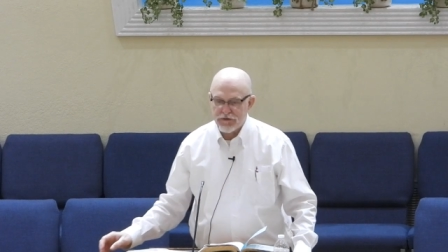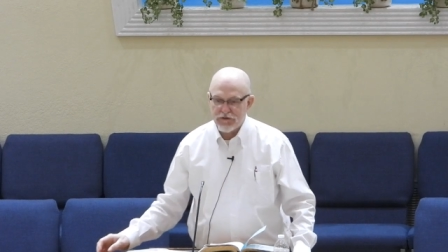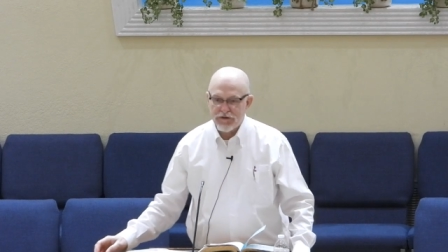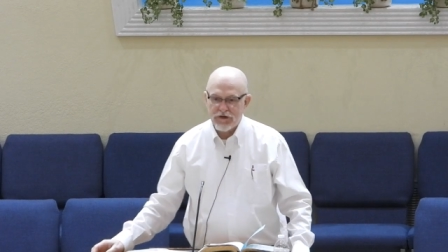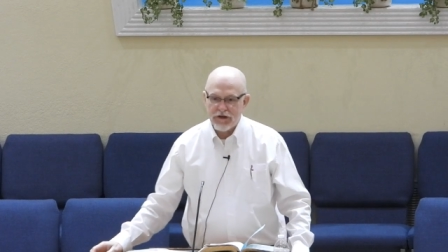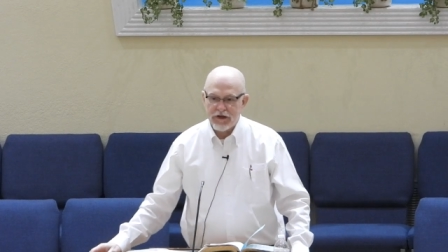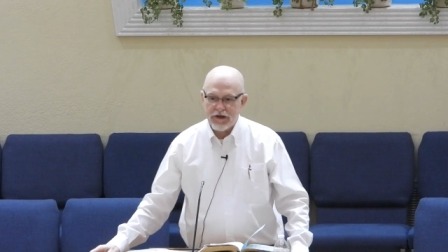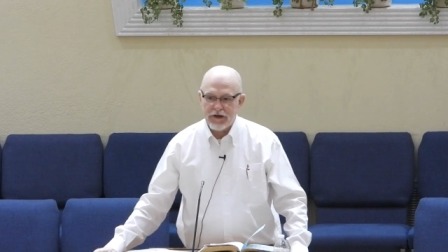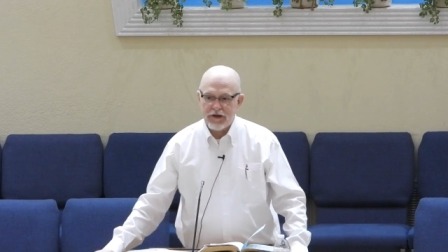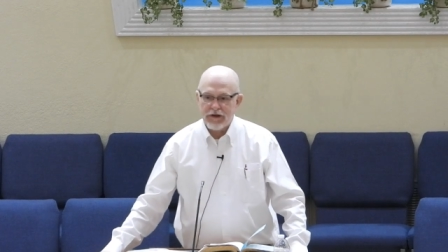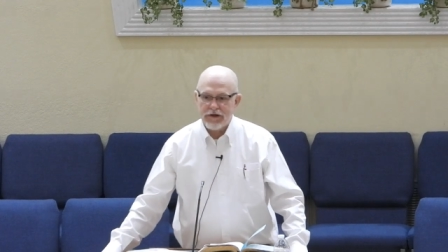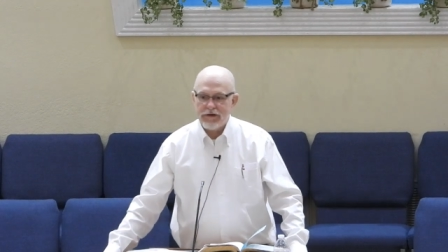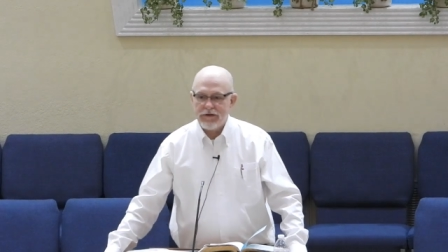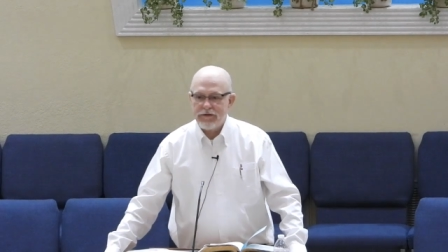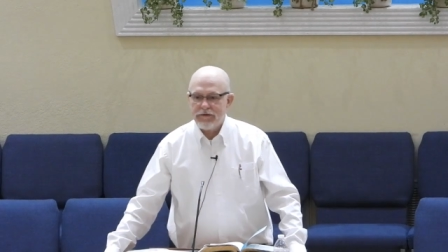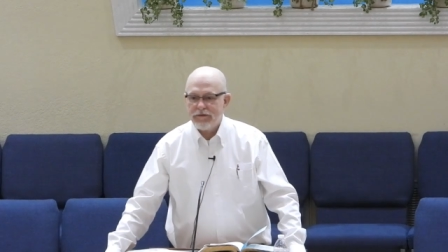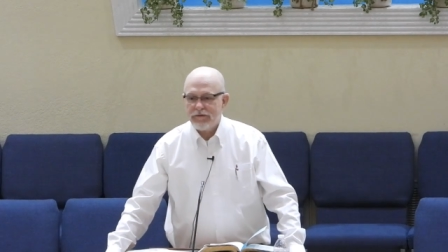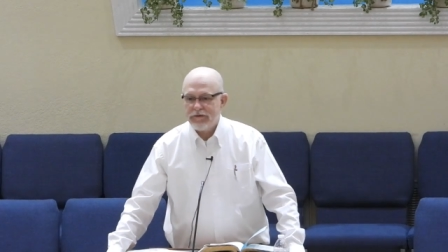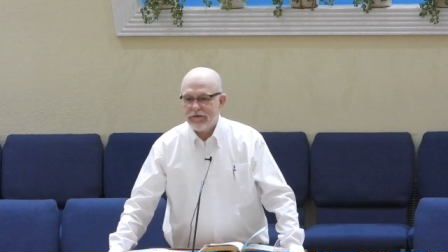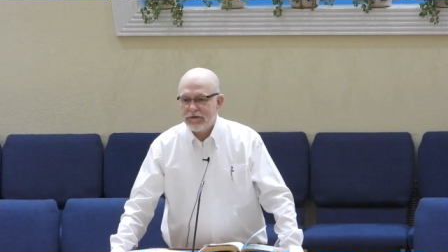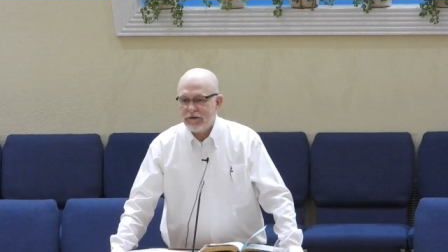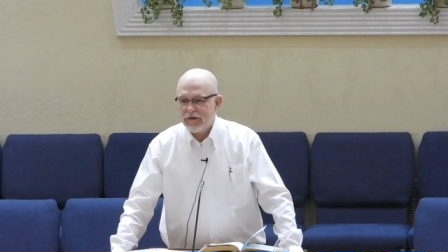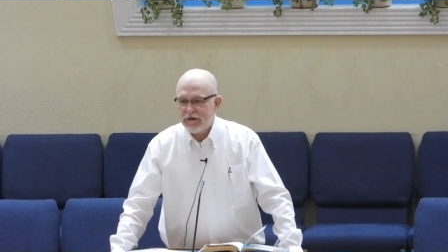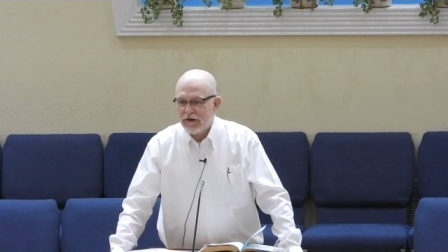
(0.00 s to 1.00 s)
said
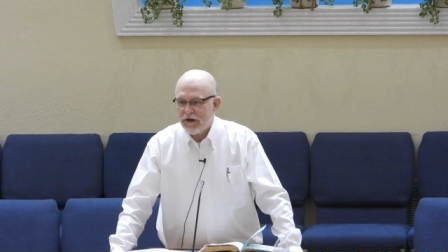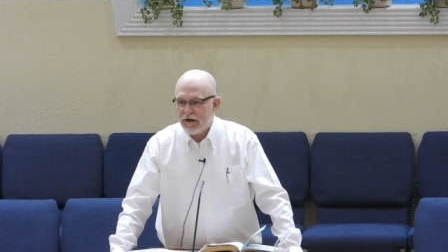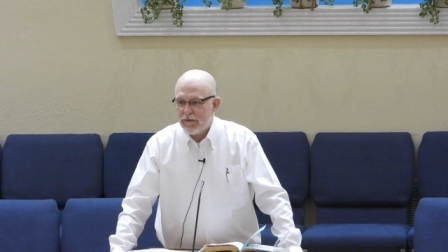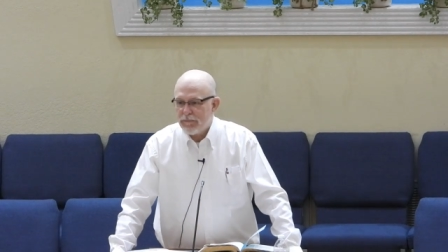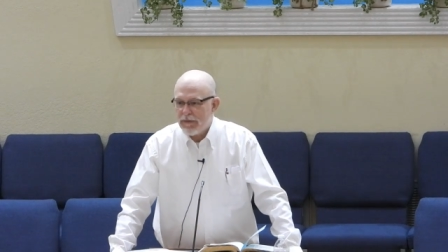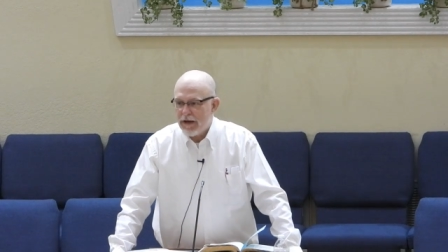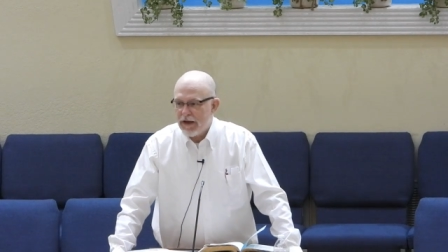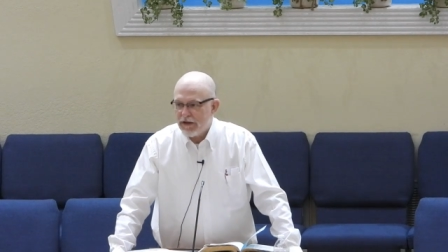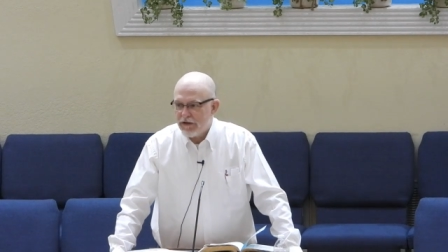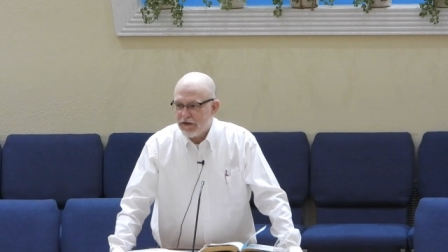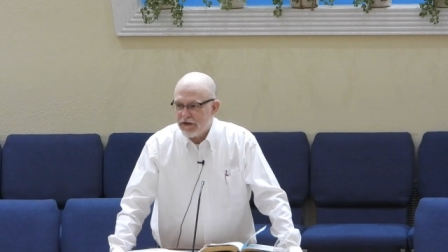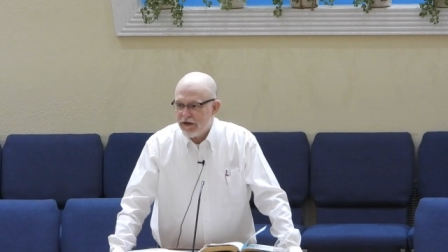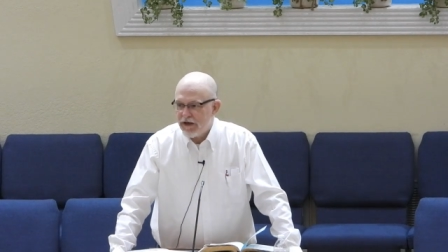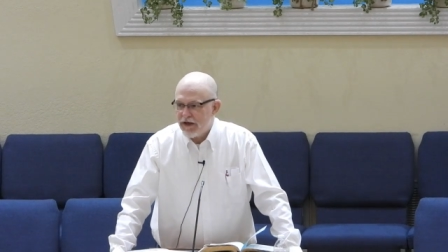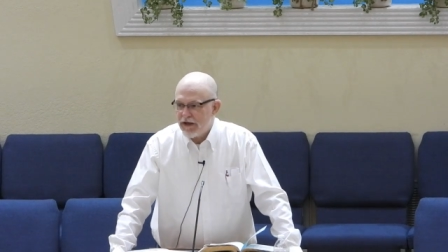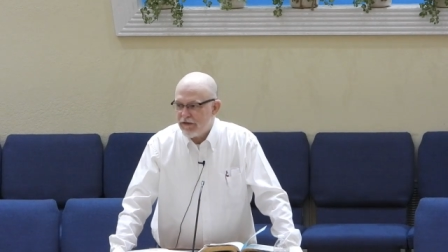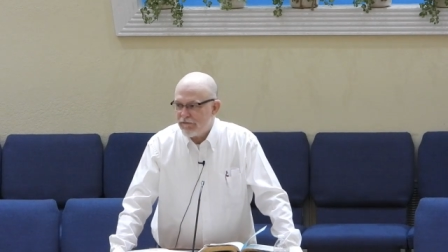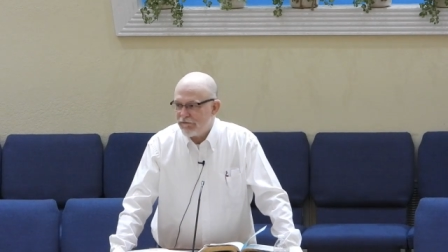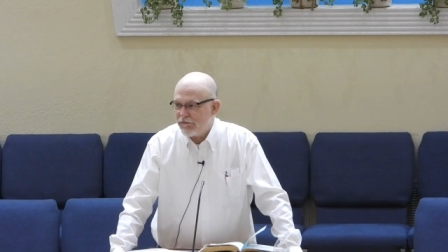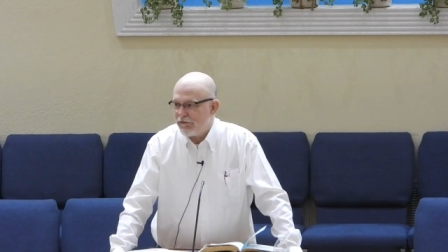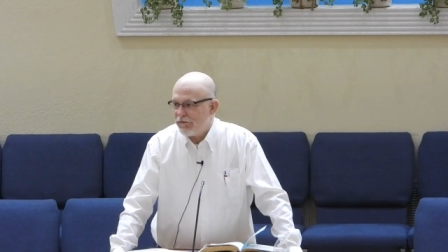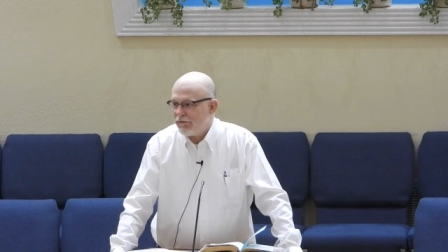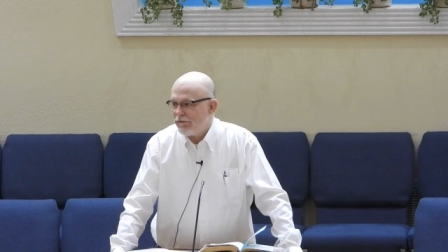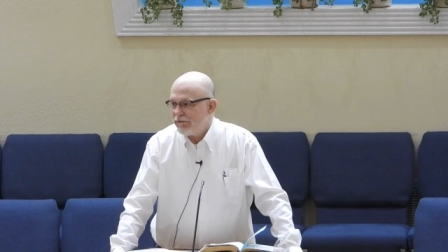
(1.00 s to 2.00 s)
about the
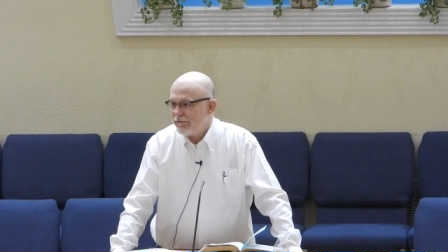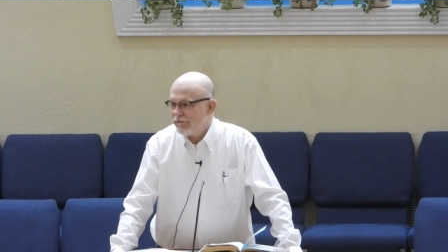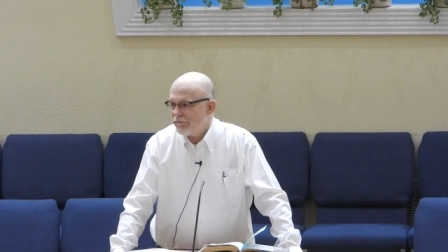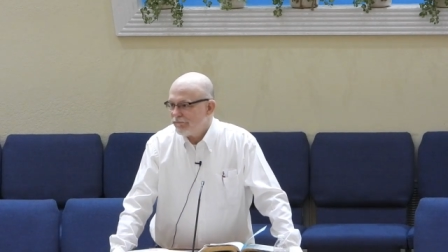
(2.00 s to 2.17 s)
devil